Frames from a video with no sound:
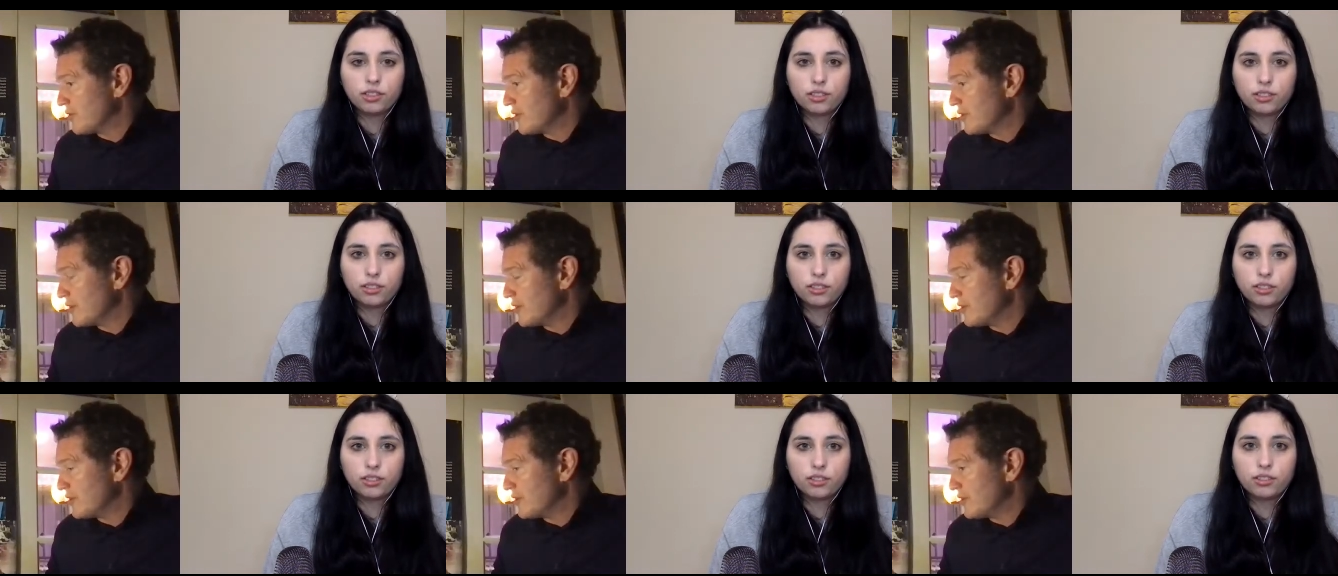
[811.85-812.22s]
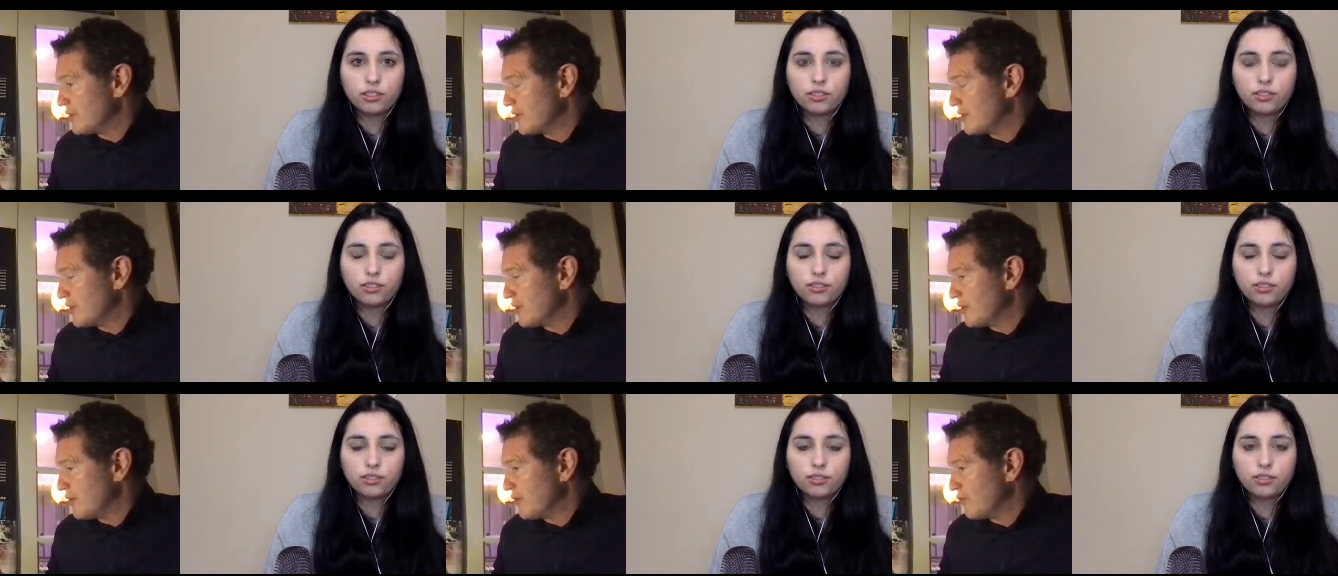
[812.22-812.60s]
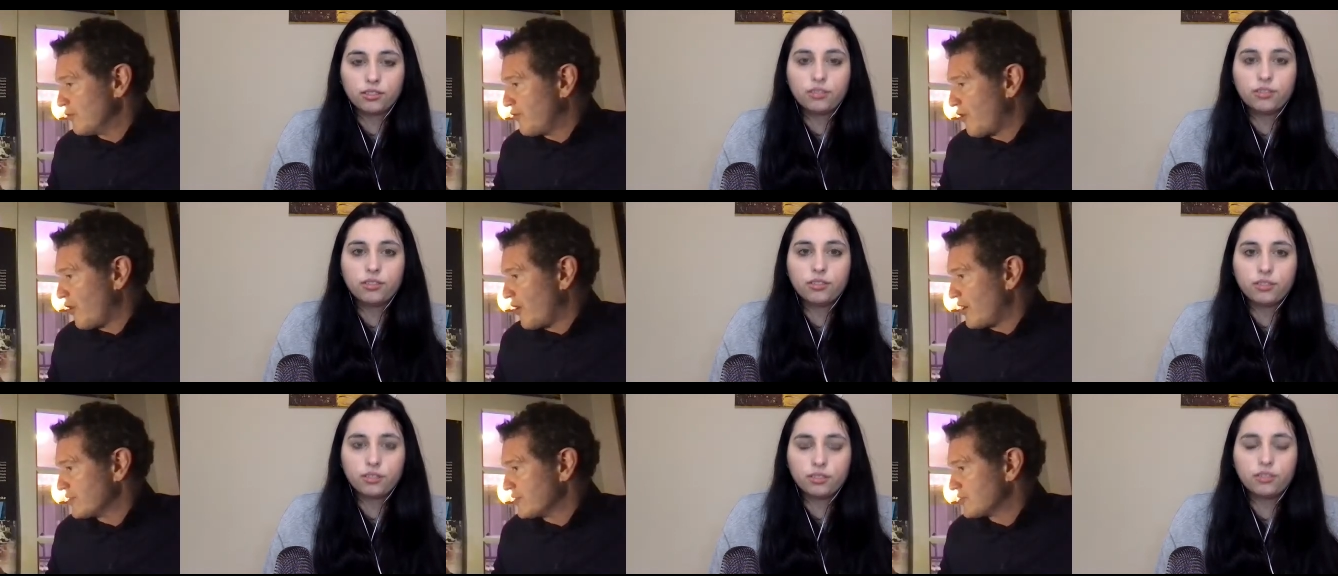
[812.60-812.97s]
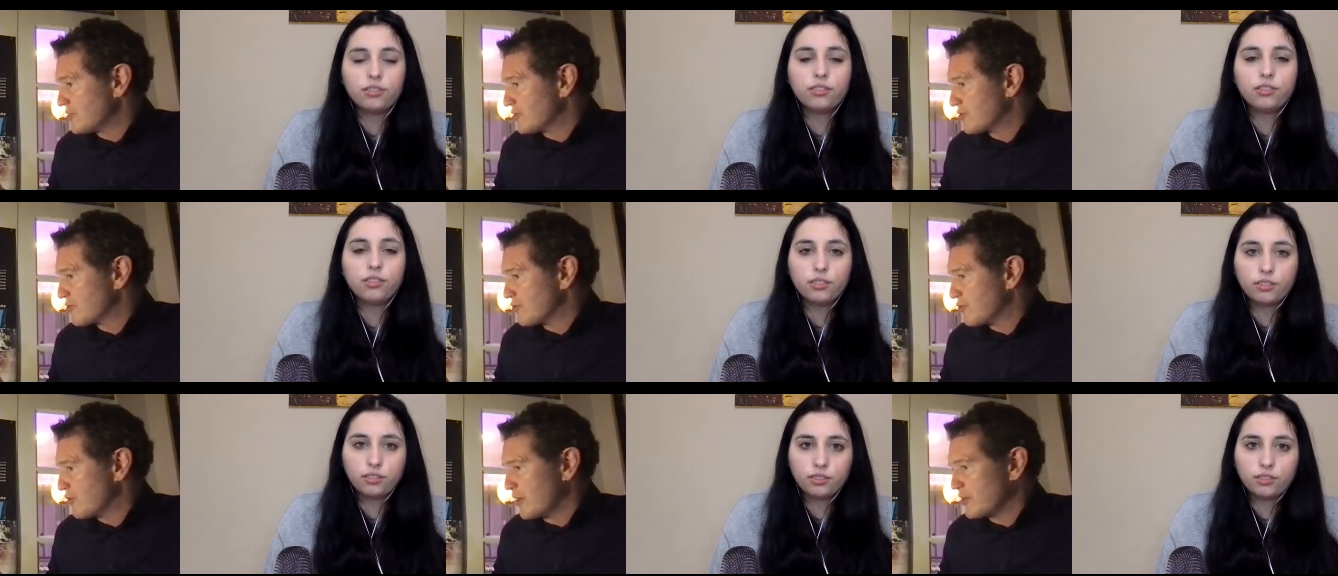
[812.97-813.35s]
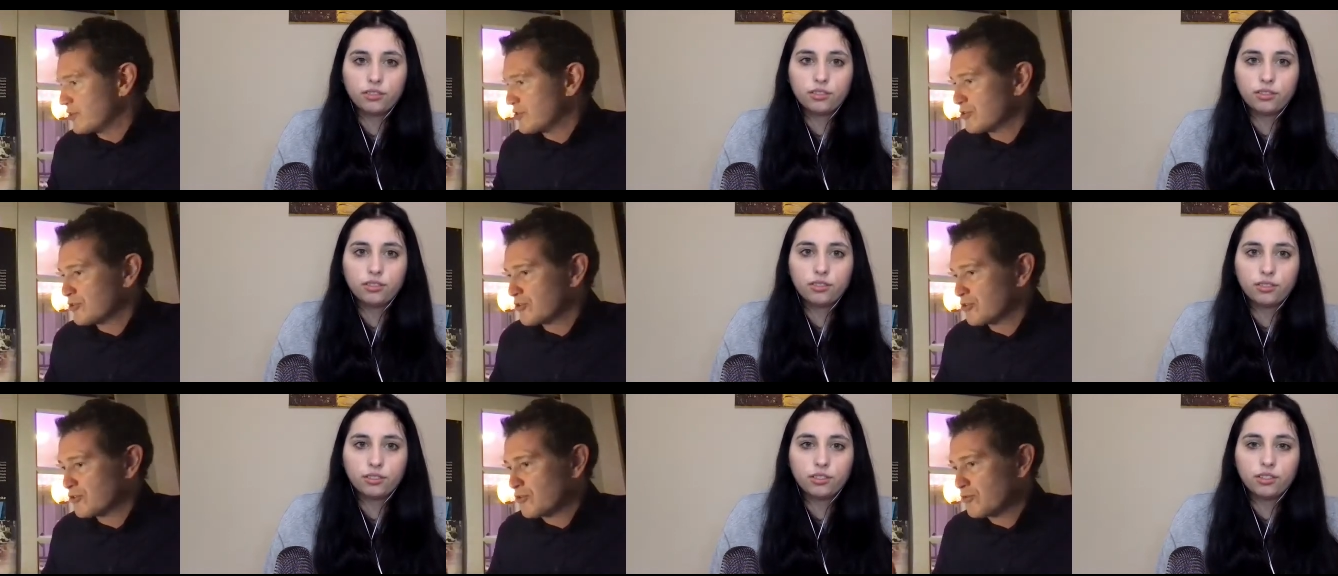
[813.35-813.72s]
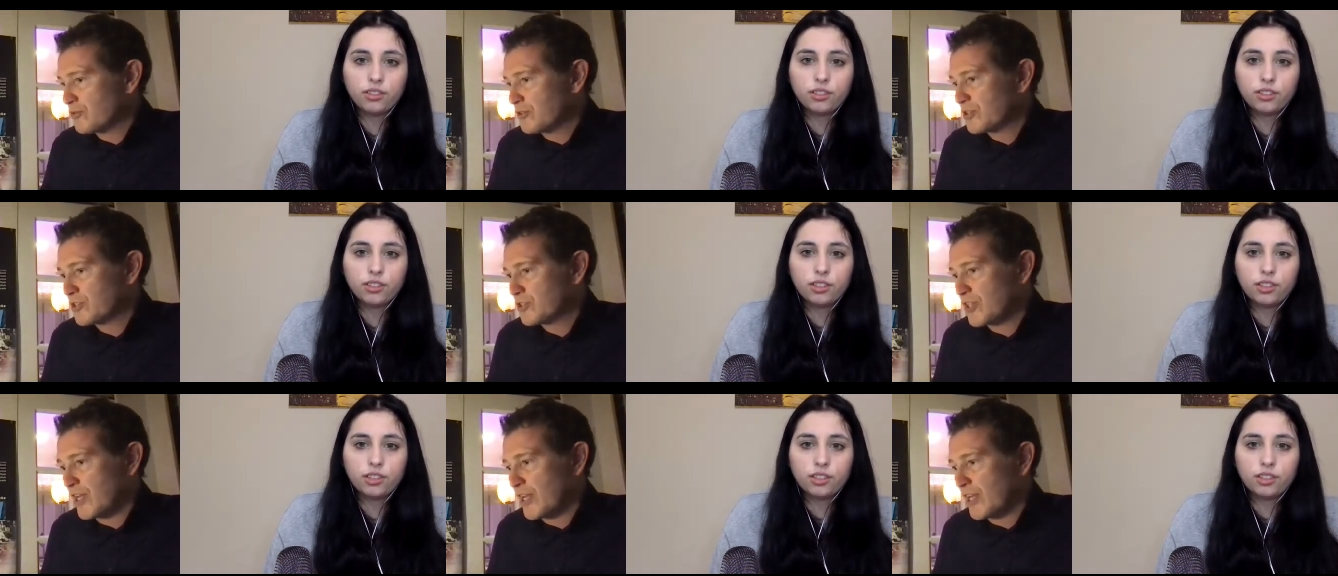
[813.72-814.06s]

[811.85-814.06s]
Speaker 1: It, Vice is creation stories set